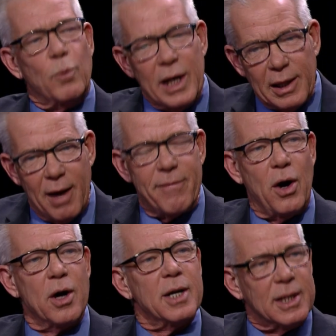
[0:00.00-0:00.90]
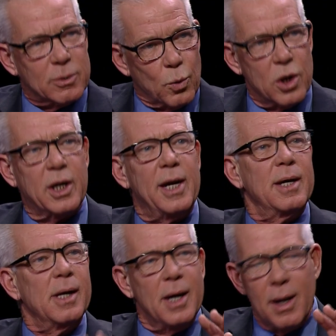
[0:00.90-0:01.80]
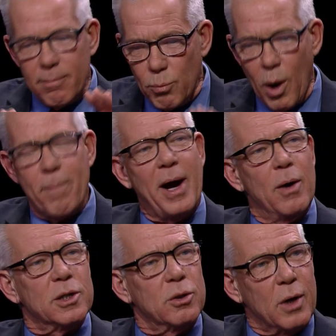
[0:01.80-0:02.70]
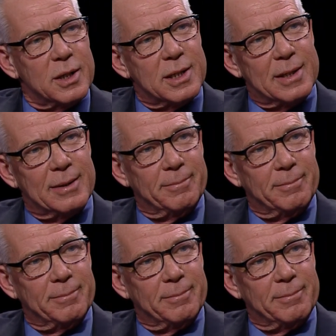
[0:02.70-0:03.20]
We love art. It's working. More power to us.